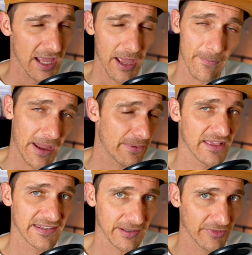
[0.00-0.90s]
and maybe
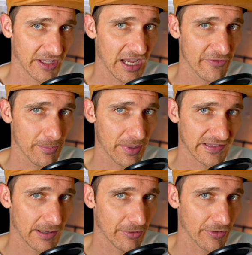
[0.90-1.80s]
there's something I haven't
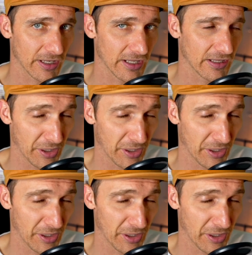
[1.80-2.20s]
picked up on here.